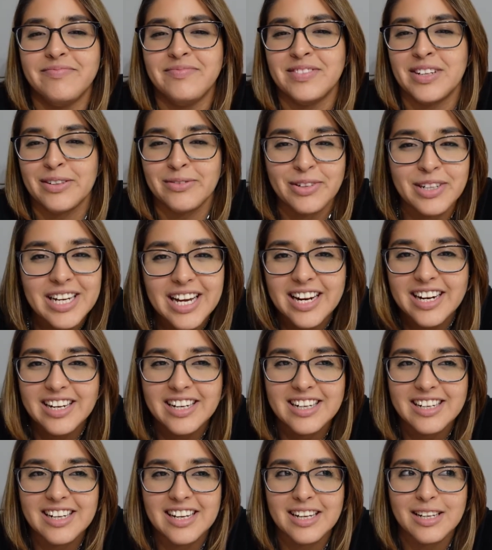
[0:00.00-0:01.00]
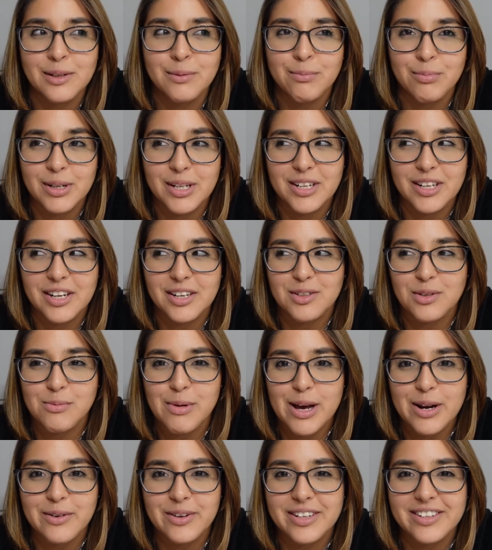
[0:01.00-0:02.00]
not forgetting and bringing extra
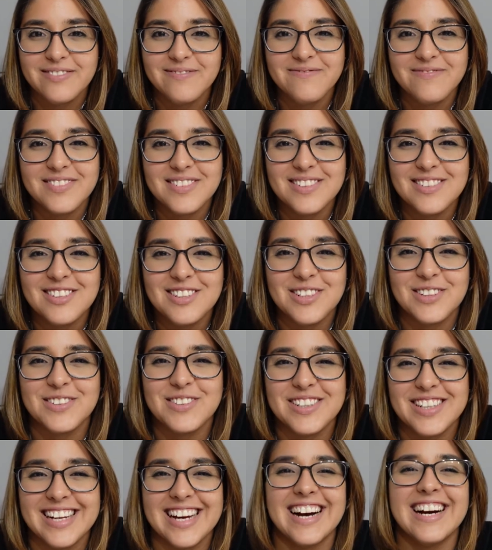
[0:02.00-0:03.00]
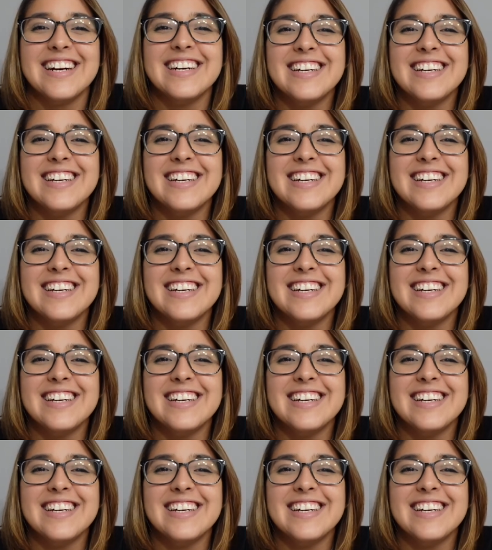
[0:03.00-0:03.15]
battery. So, yeah.